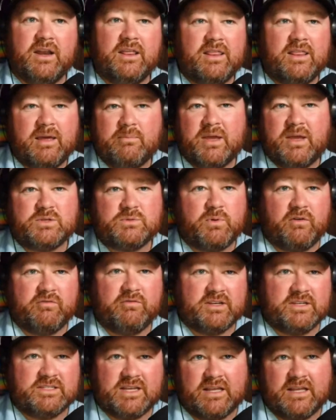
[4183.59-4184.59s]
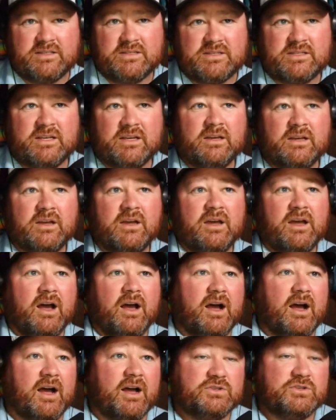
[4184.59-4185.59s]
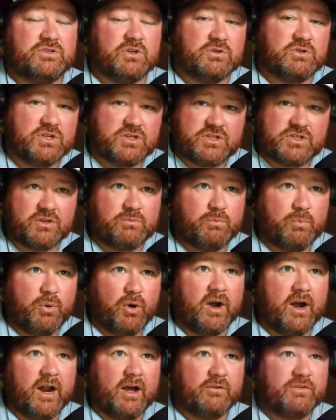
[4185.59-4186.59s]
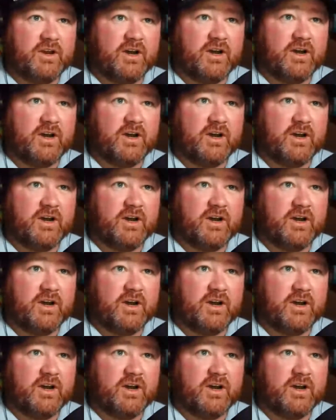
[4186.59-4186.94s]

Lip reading: And that makes perfect sense. So just to put it out there